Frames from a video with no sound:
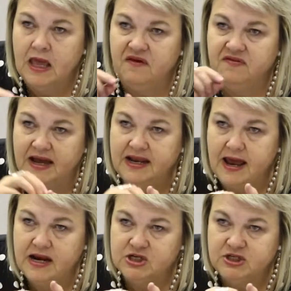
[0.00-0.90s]
If that
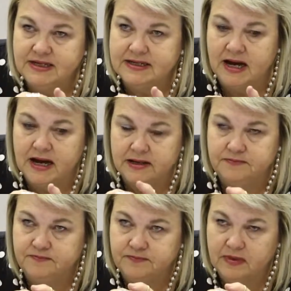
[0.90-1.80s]
Annexure 9
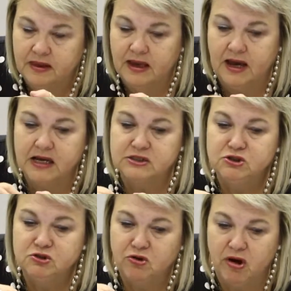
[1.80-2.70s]
has
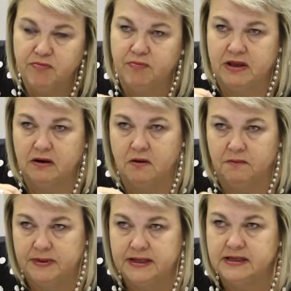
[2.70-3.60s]
not been
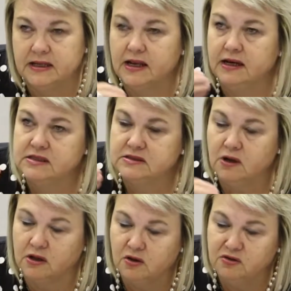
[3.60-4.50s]
completed and is
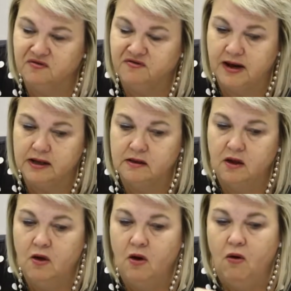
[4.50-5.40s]
not on the file,
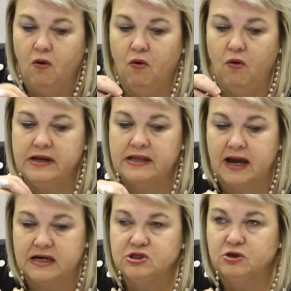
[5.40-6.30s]
or it
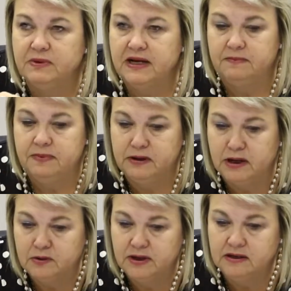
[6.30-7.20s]
has not been
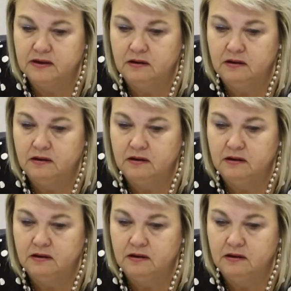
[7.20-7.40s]
uploaded,